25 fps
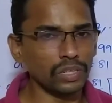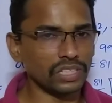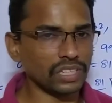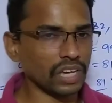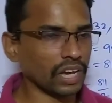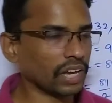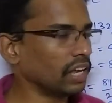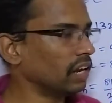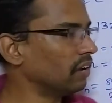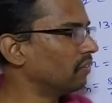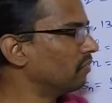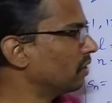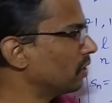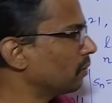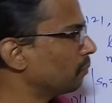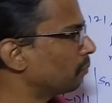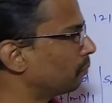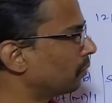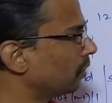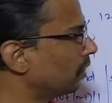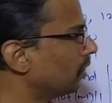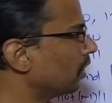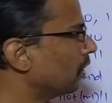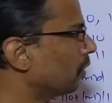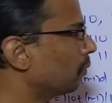It's again a very
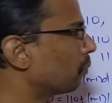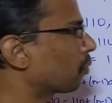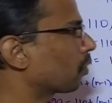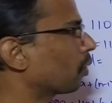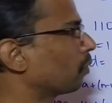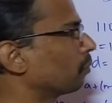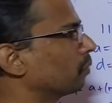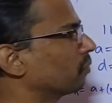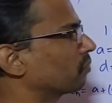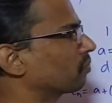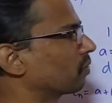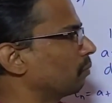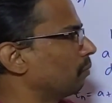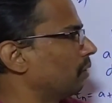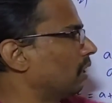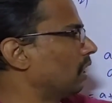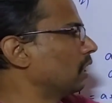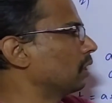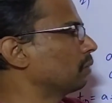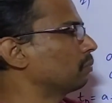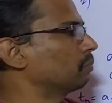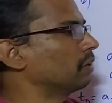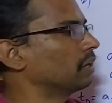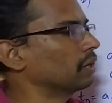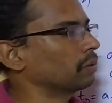brilliant problem from
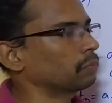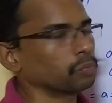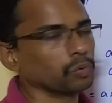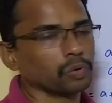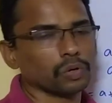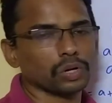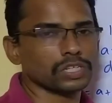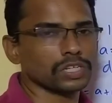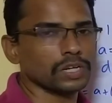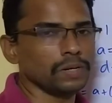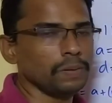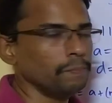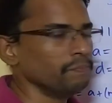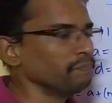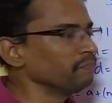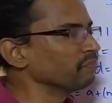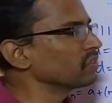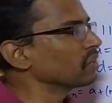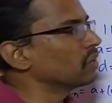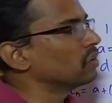arithmetic progression.